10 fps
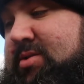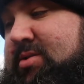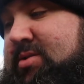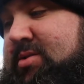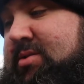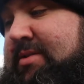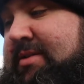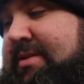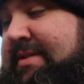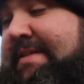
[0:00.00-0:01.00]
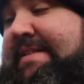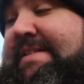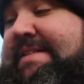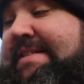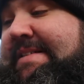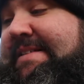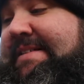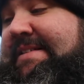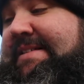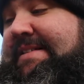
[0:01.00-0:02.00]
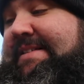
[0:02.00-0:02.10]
Nothing is said.